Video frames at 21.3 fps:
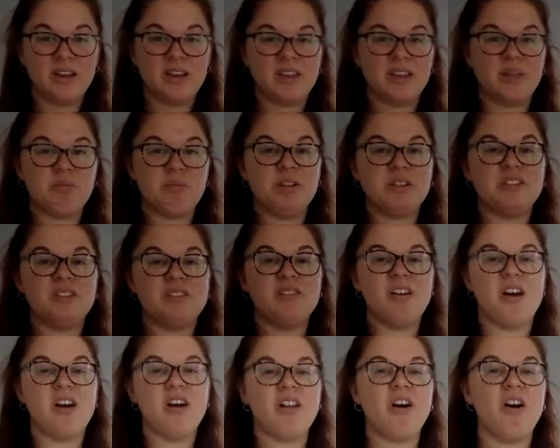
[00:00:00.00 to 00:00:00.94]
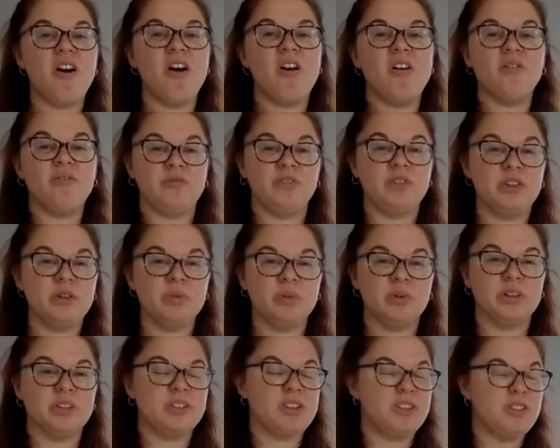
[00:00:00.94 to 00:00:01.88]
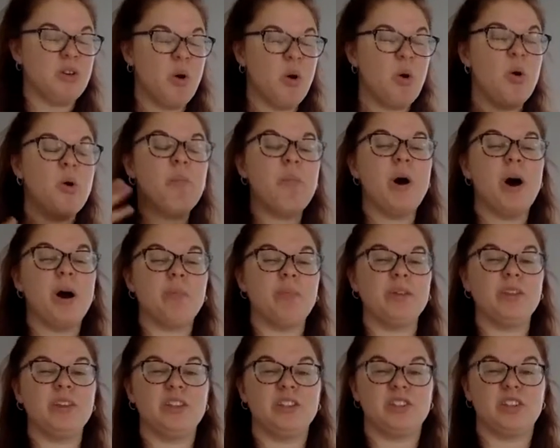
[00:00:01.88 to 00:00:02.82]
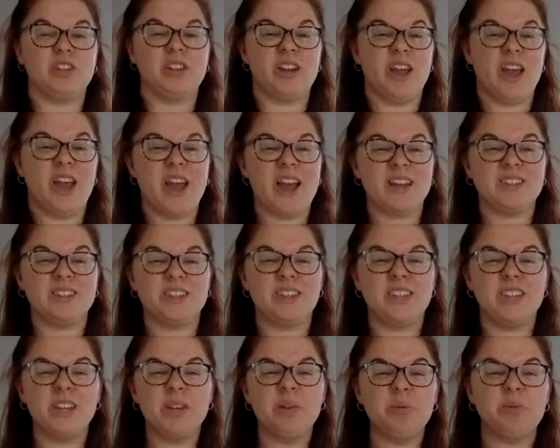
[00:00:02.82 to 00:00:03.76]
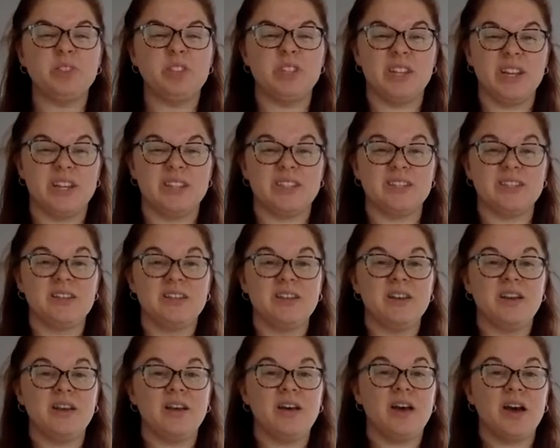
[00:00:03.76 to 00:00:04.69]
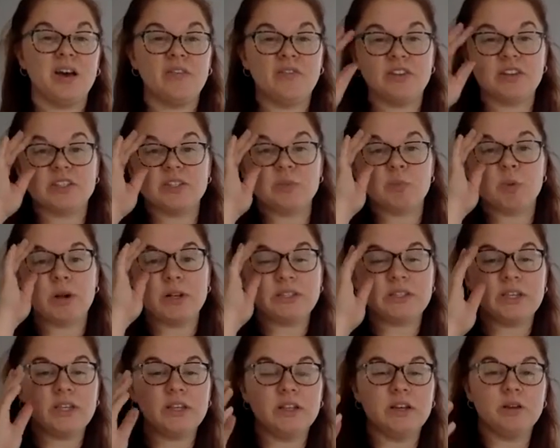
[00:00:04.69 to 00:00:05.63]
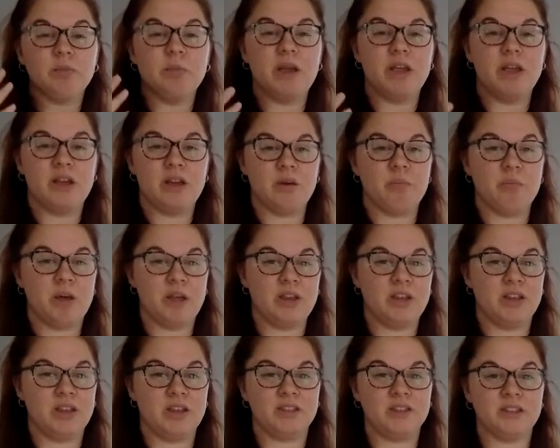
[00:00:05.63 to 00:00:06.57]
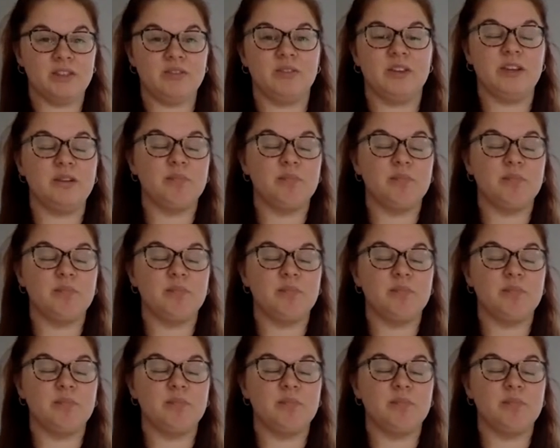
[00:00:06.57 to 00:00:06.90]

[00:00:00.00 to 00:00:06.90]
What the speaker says: that means not all viewers, not the whole population, has an equal chance of expressing their opinions, of